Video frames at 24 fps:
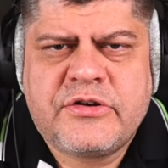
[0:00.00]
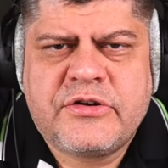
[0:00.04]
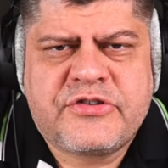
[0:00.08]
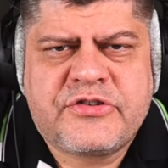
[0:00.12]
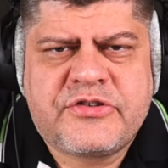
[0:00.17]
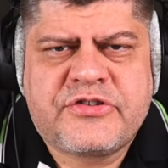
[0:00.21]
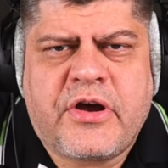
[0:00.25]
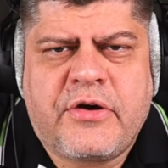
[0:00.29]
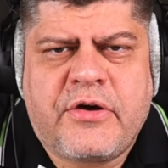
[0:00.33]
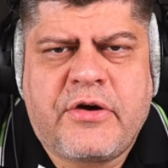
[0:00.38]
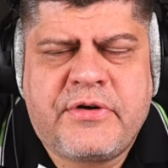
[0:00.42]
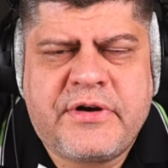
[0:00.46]

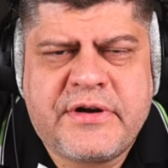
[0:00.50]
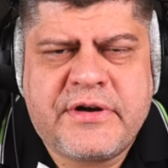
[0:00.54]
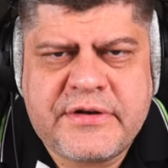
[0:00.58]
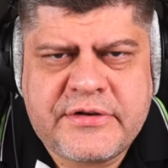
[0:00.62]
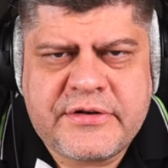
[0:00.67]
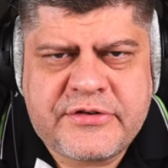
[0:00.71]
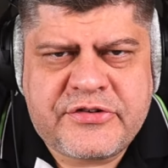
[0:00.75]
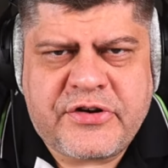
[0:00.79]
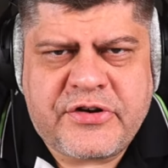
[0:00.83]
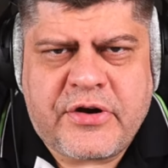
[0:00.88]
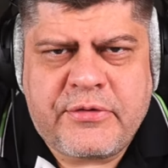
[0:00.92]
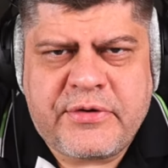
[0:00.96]

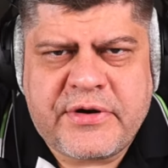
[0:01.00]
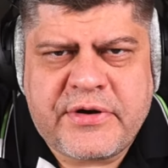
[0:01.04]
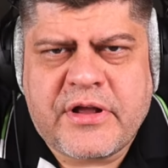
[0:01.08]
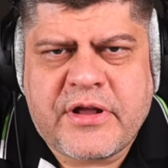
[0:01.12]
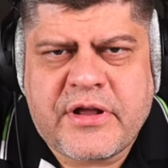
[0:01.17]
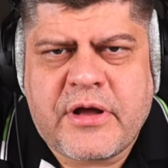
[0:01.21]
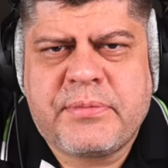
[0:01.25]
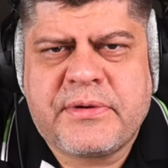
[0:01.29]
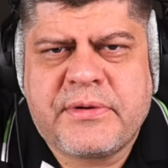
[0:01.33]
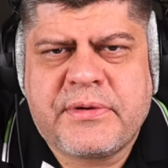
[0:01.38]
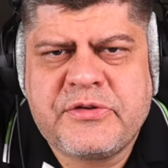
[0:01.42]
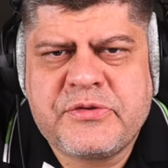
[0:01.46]
showering showering
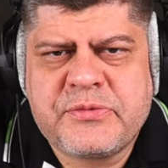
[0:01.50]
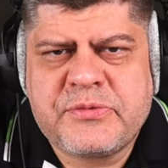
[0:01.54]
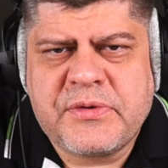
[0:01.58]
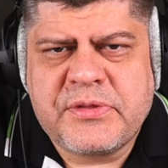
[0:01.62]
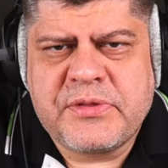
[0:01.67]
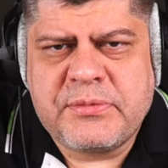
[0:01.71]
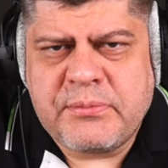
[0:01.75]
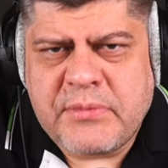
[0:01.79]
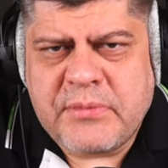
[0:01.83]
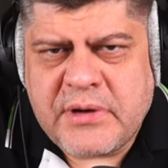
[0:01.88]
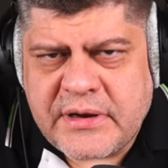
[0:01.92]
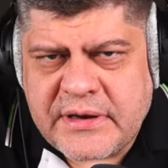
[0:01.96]
companies
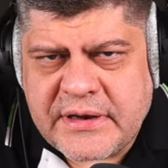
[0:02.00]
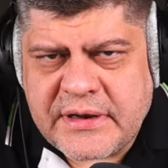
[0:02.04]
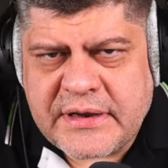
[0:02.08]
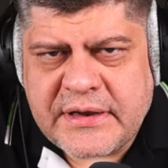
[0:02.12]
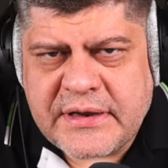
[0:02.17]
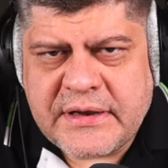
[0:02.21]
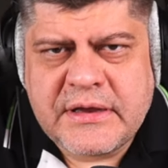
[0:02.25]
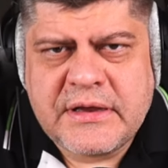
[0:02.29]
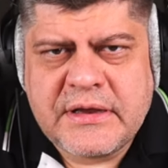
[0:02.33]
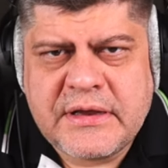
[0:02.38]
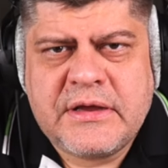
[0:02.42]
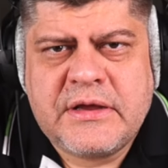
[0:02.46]
with money,